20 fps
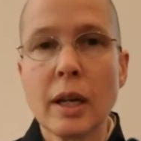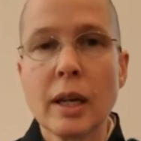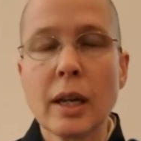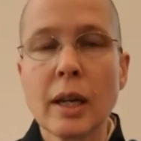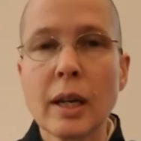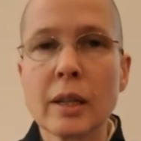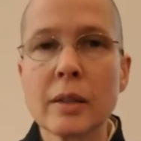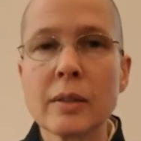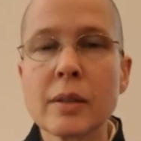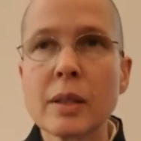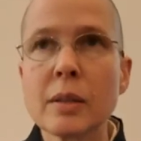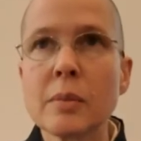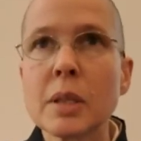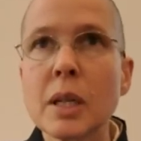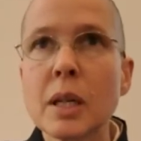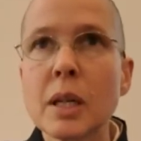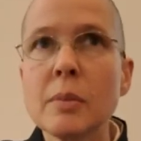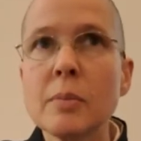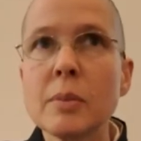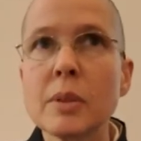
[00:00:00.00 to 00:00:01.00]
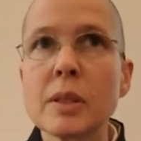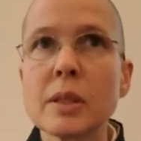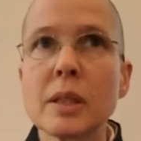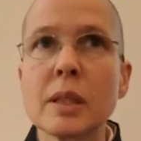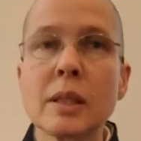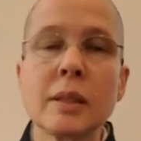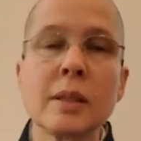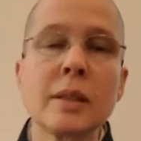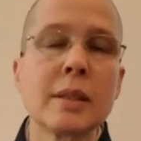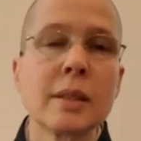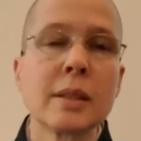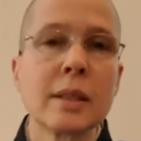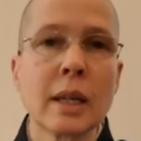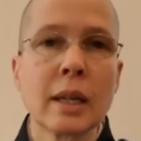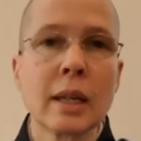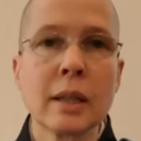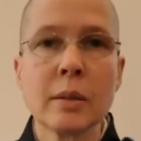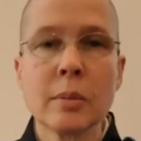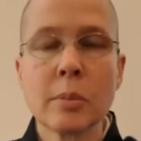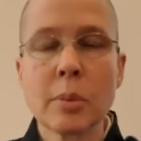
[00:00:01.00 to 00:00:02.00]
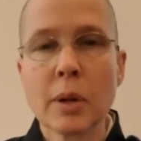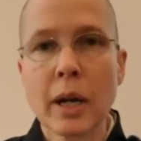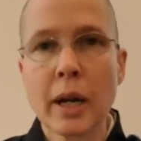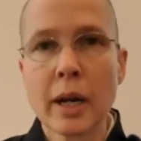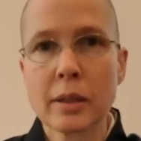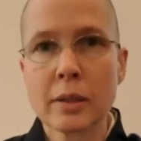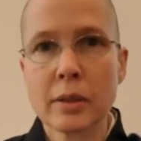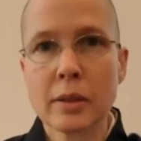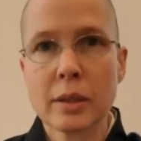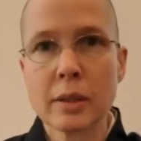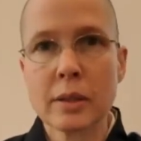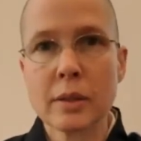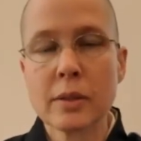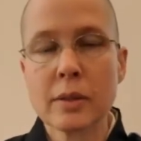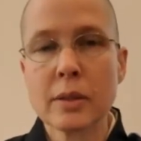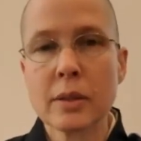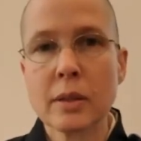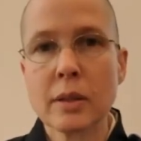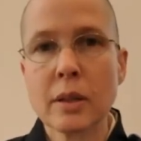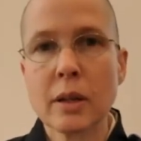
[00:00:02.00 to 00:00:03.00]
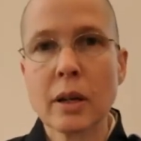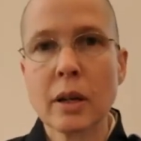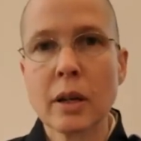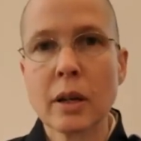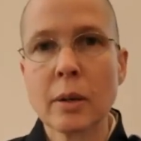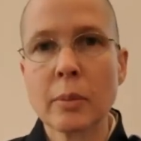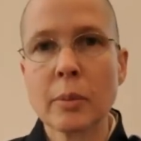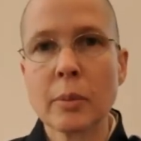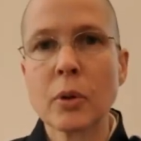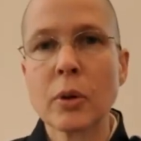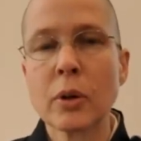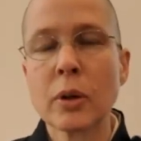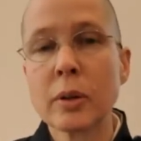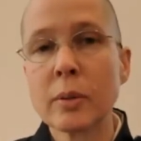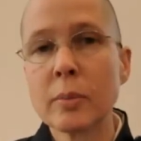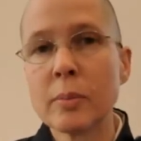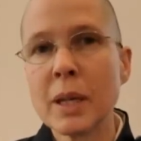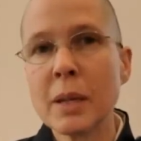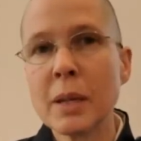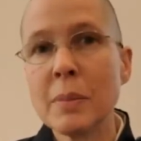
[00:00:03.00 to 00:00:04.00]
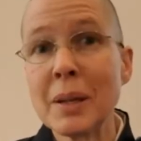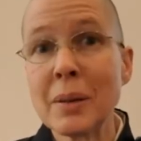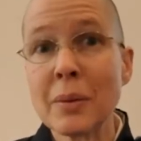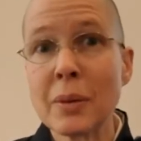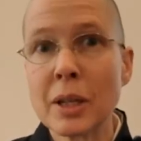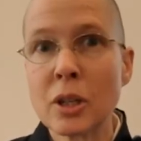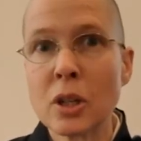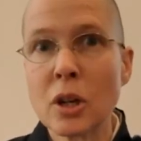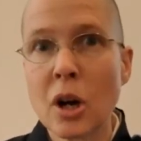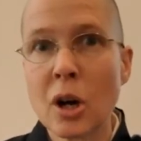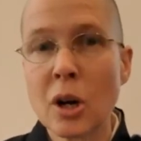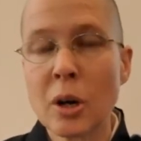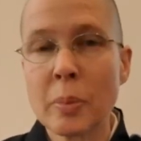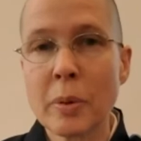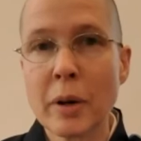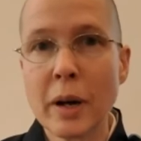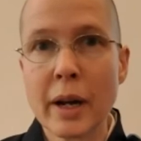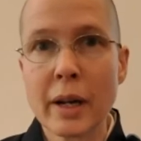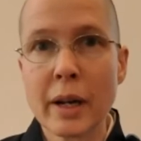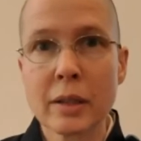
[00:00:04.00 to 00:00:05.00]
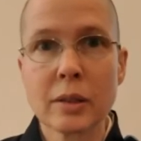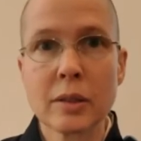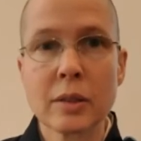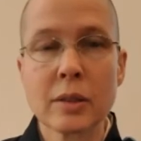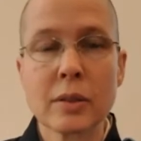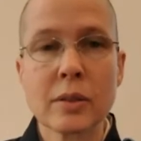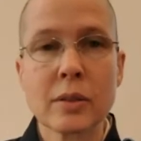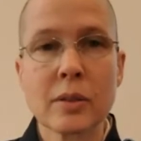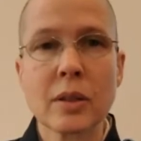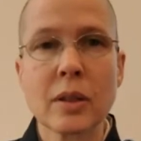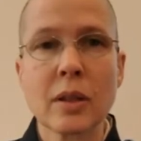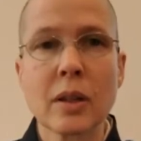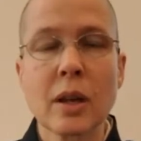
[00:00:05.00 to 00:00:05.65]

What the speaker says: And sometimes in Zen practice, or maybe in all practice,